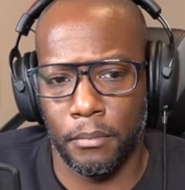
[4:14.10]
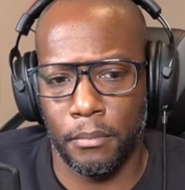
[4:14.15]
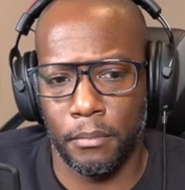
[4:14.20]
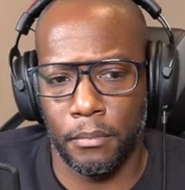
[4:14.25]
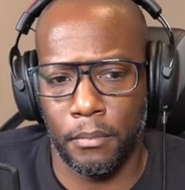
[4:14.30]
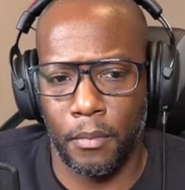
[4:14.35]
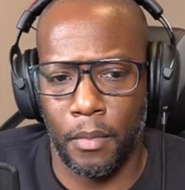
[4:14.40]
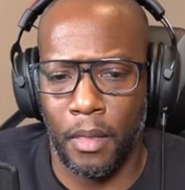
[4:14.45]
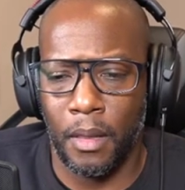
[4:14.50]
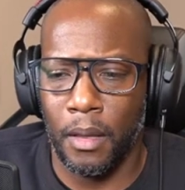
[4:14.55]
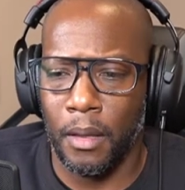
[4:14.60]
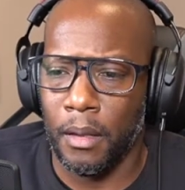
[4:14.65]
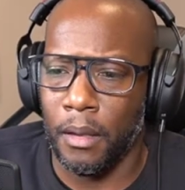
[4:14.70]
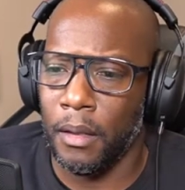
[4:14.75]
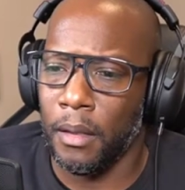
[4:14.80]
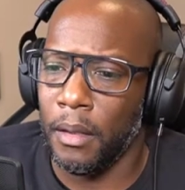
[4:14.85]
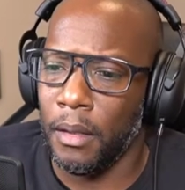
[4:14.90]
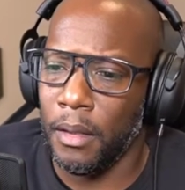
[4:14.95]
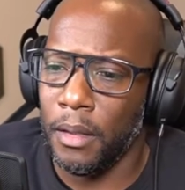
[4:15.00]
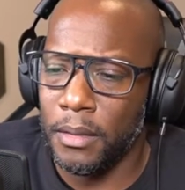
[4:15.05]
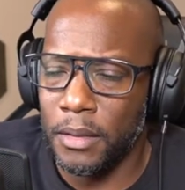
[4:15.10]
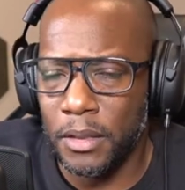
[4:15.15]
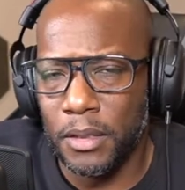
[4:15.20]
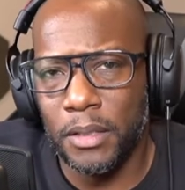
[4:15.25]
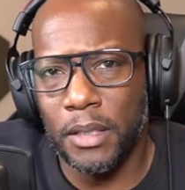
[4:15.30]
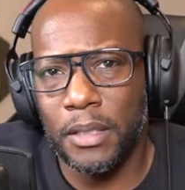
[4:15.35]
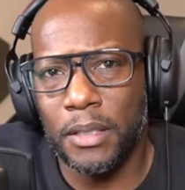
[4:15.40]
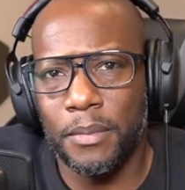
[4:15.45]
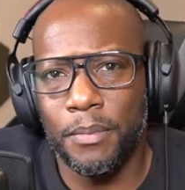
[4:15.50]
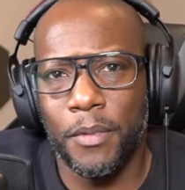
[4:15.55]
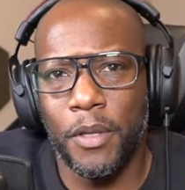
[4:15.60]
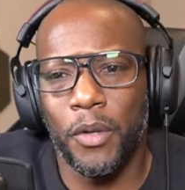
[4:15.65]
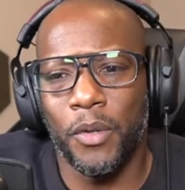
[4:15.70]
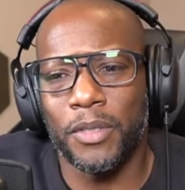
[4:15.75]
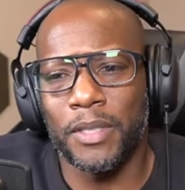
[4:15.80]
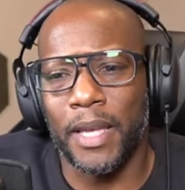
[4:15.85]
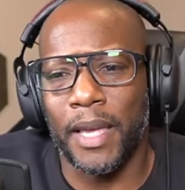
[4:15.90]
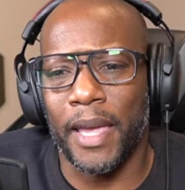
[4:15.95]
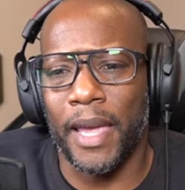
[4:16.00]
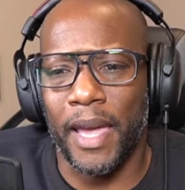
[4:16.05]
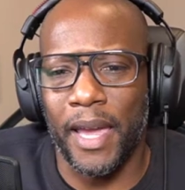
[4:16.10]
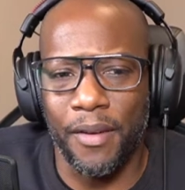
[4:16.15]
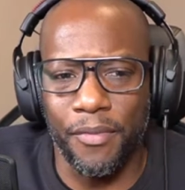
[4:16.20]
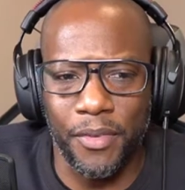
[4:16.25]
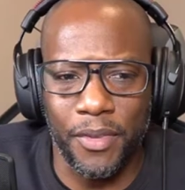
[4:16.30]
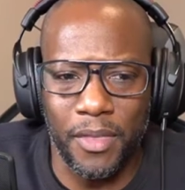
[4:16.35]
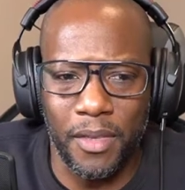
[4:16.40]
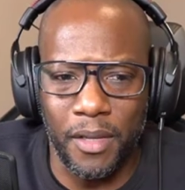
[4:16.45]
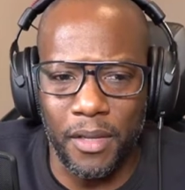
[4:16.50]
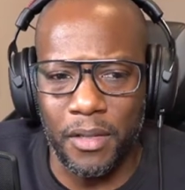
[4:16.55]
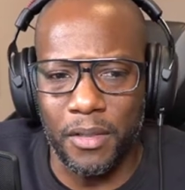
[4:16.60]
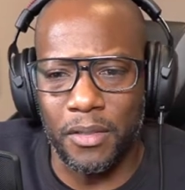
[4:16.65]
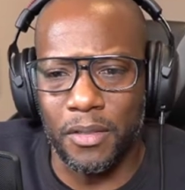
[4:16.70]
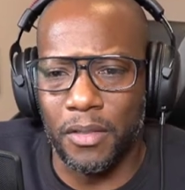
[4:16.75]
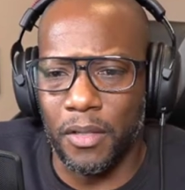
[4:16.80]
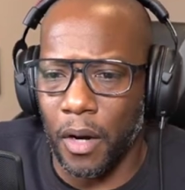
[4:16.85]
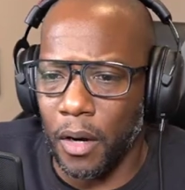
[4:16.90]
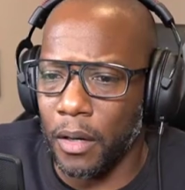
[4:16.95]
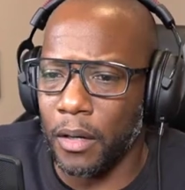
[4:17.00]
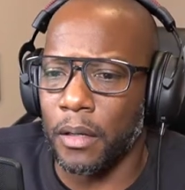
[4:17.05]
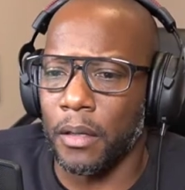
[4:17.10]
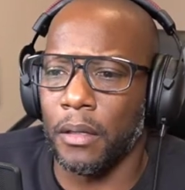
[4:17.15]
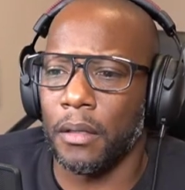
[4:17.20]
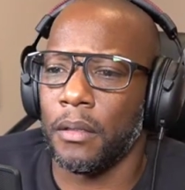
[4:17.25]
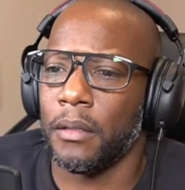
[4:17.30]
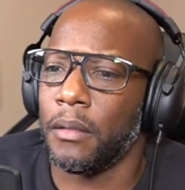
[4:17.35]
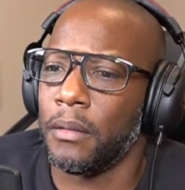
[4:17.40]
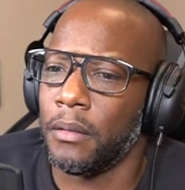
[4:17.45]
No. Is it just me or is like everything darker?